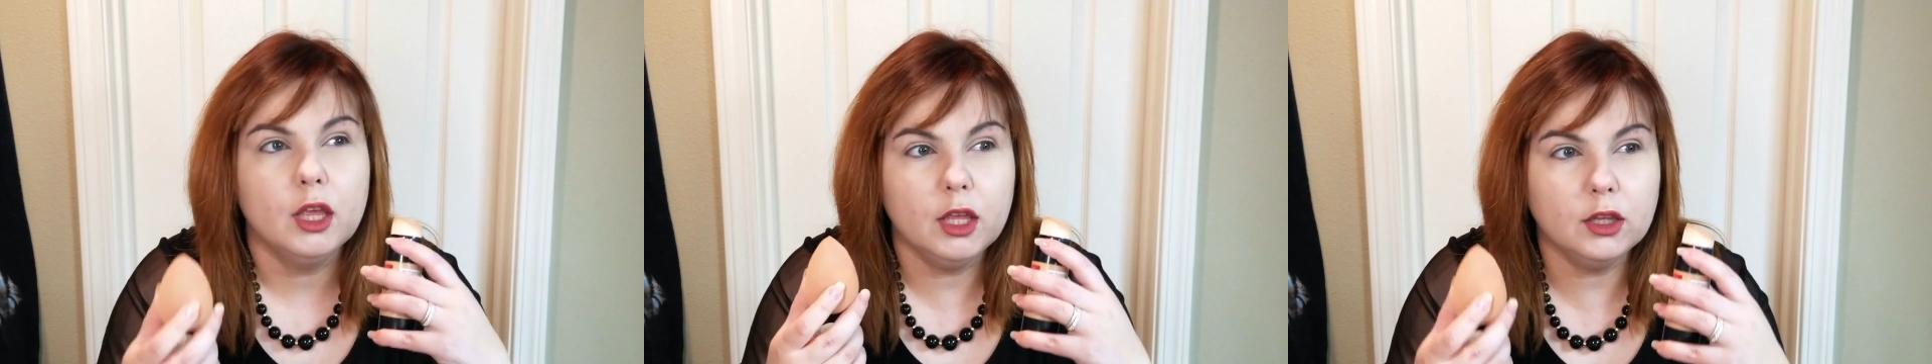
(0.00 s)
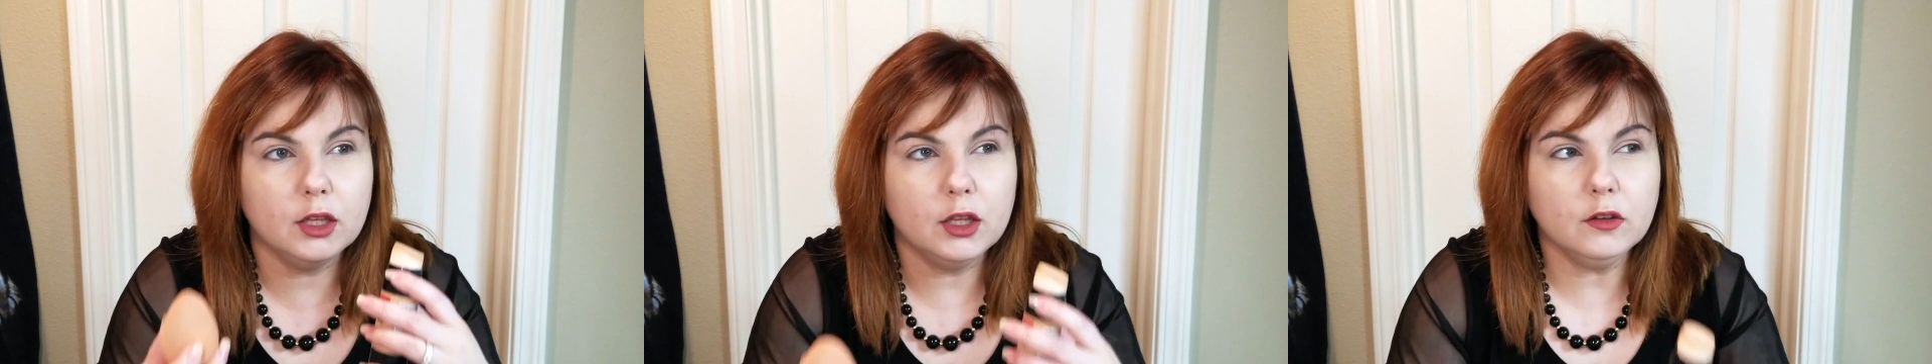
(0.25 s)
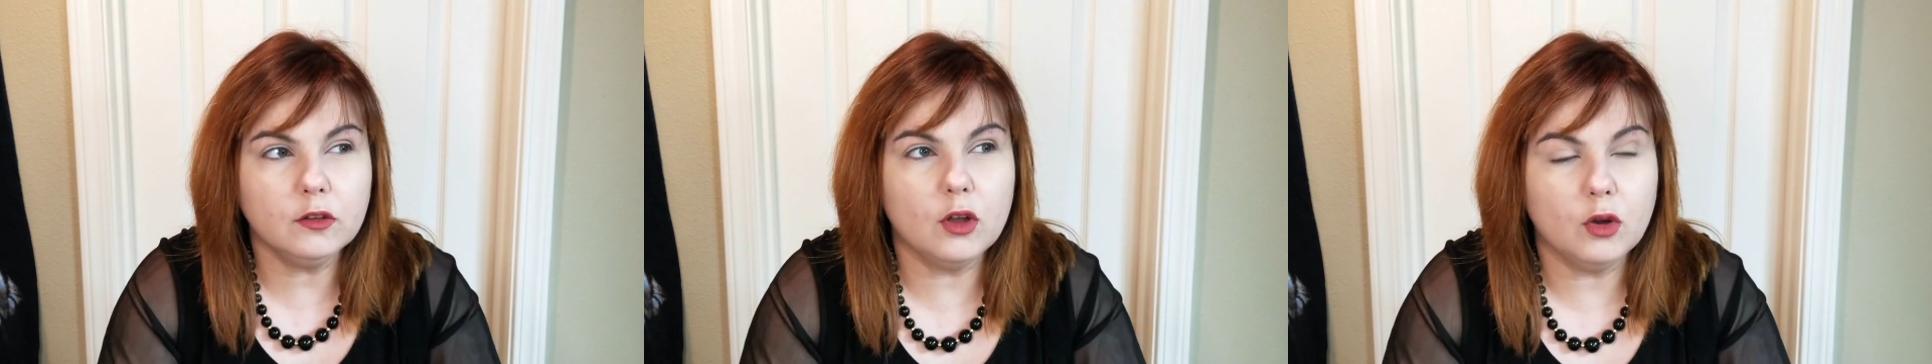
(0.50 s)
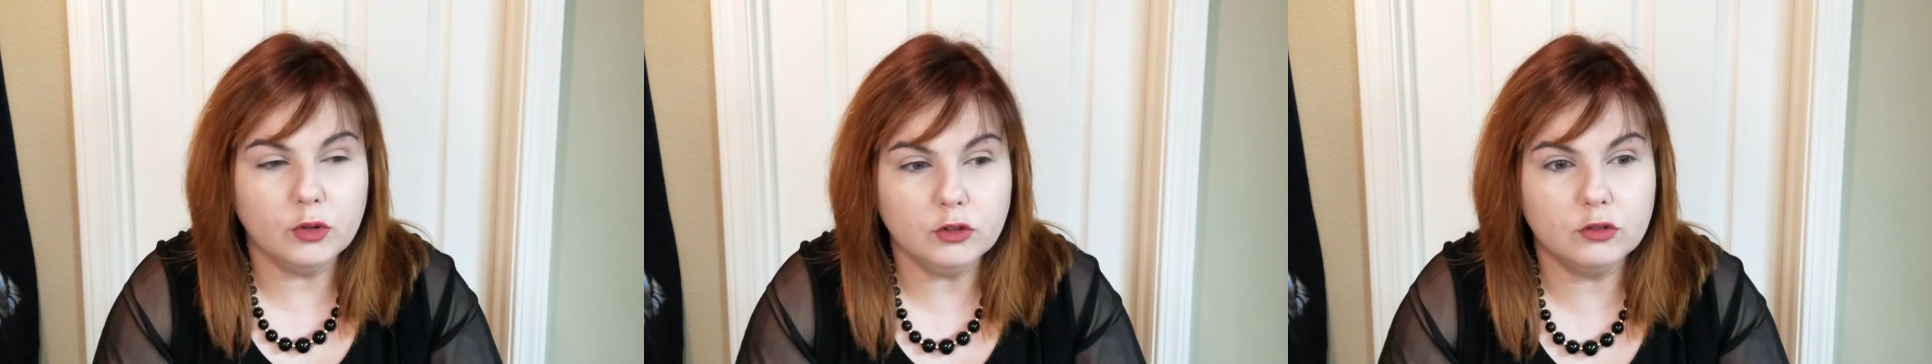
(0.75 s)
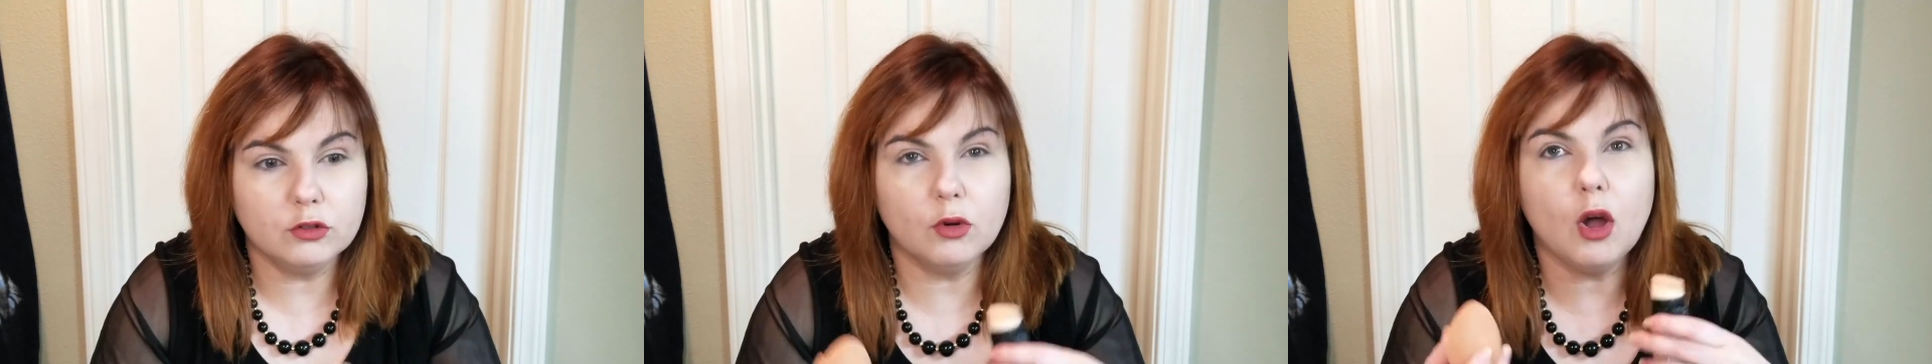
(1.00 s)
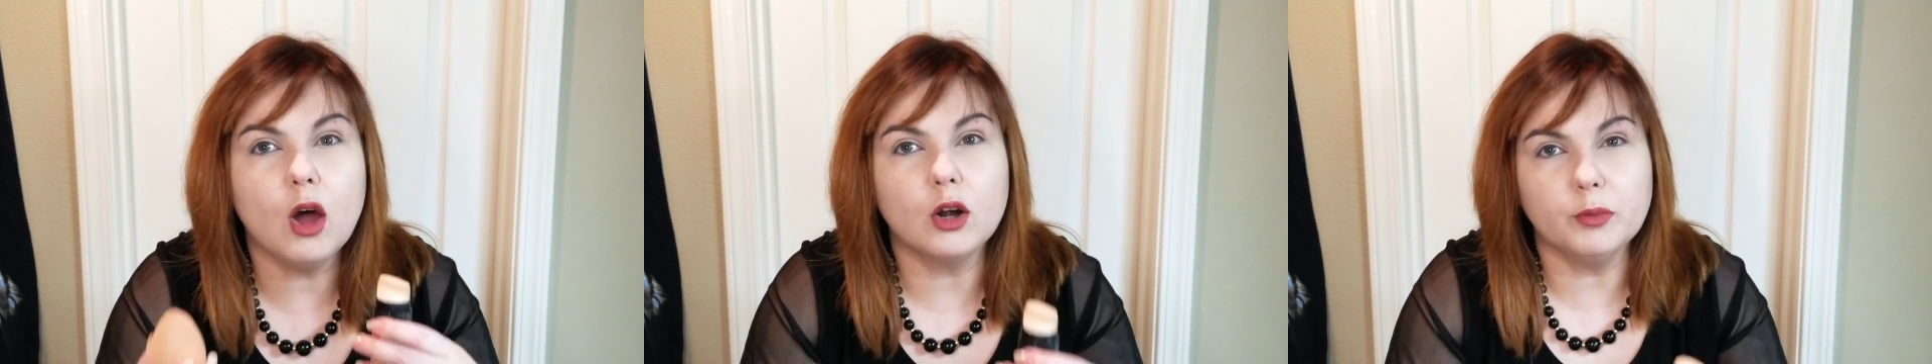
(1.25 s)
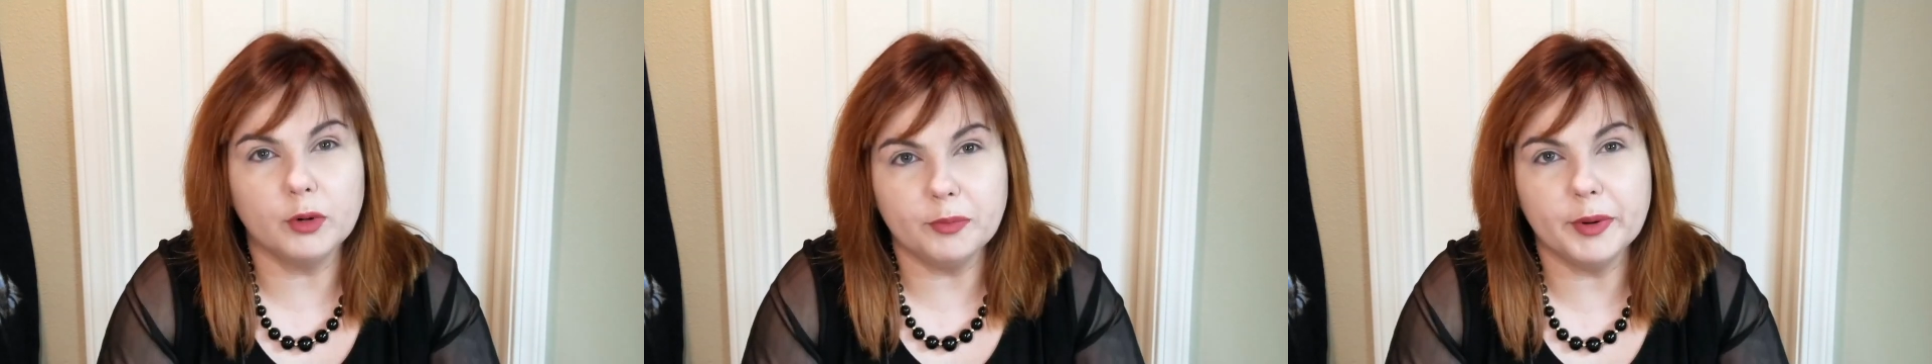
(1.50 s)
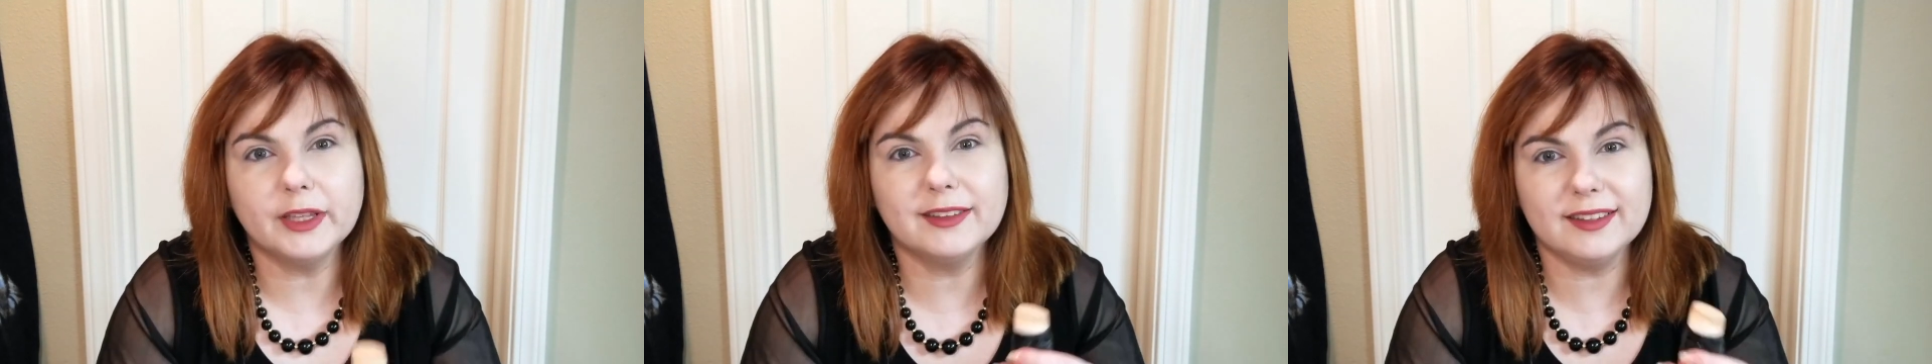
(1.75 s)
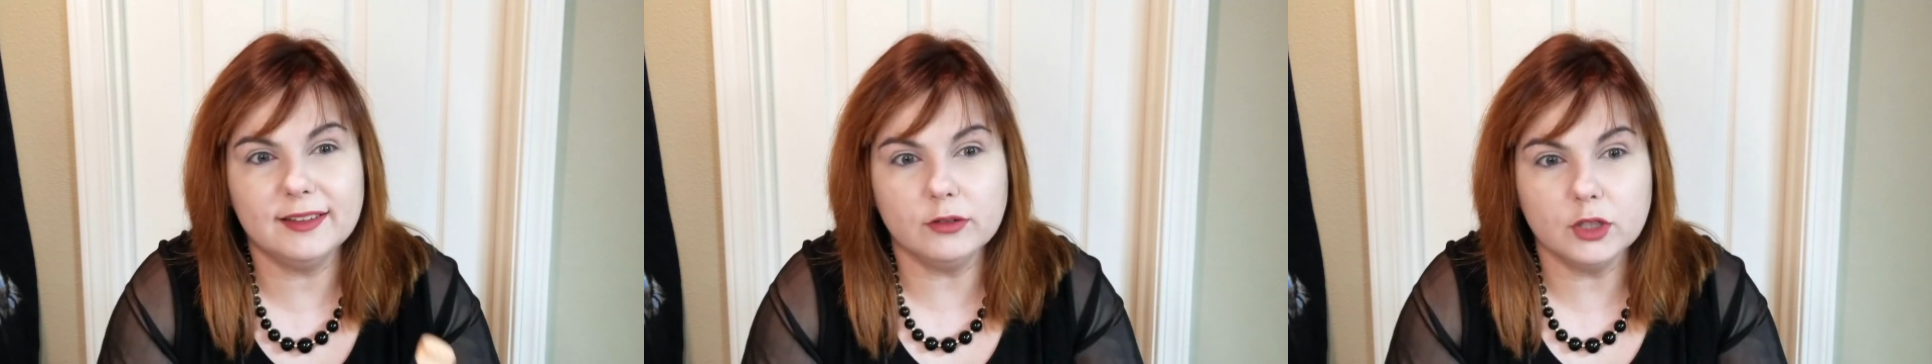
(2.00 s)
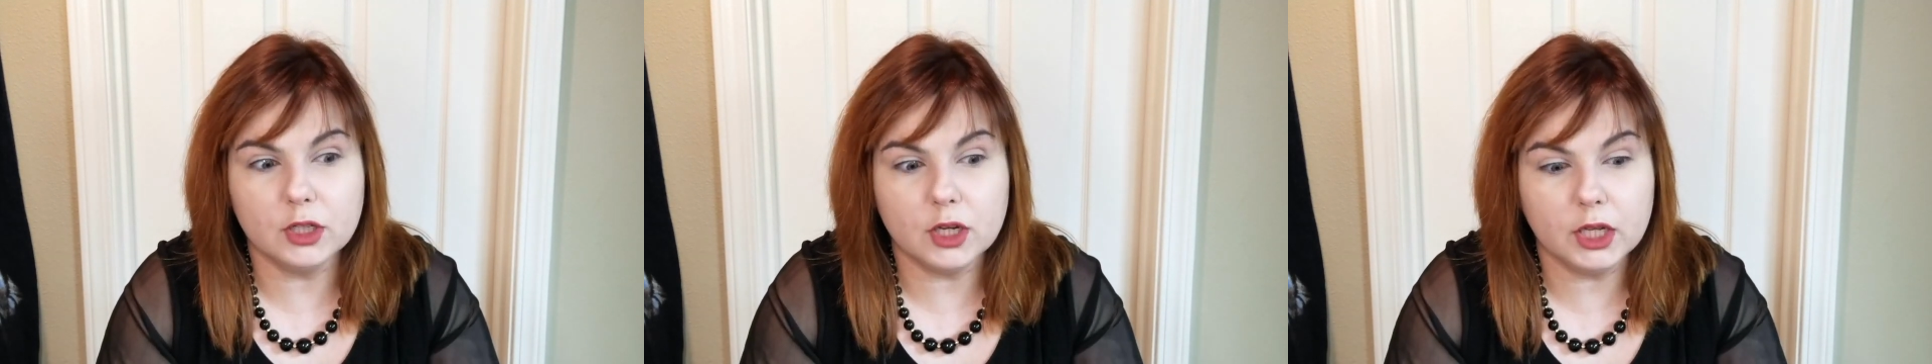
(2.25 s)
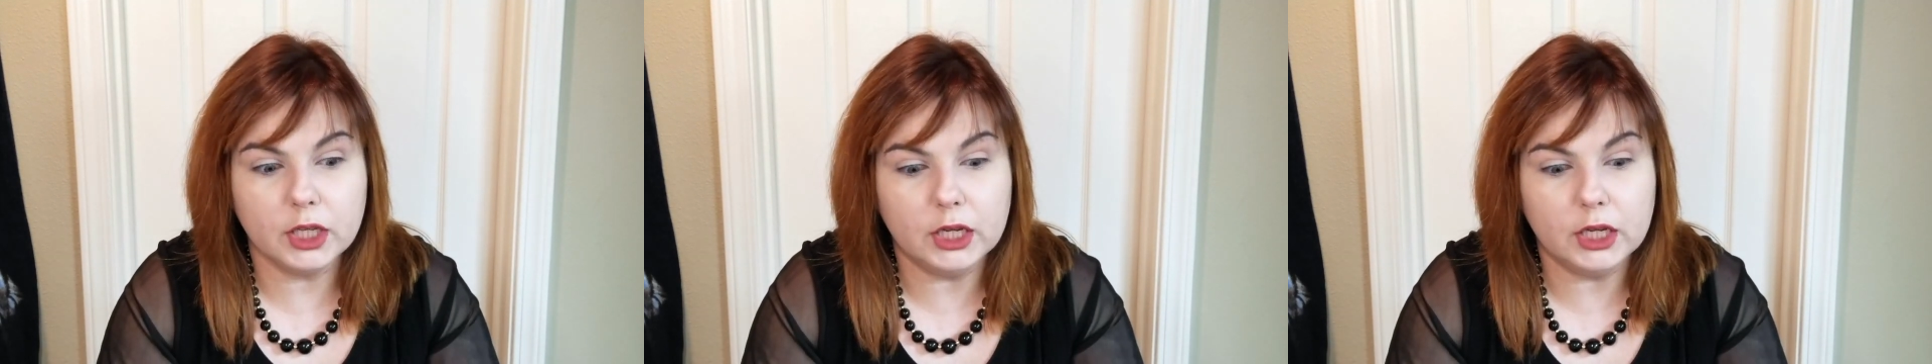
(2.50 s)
it is going to harbor bacteria,